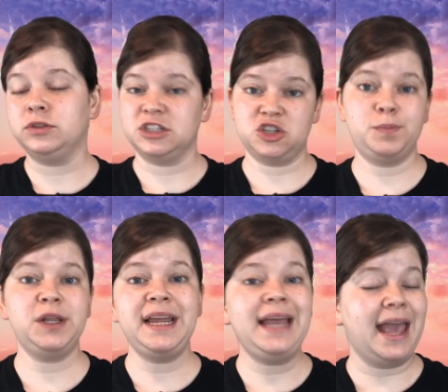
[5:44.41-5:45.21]
the
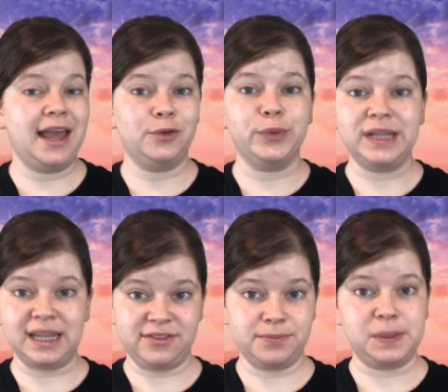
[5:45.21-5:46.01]
Splitting Head
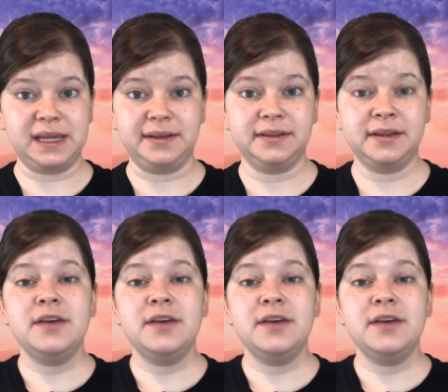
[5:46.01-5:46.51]
Relief Blend.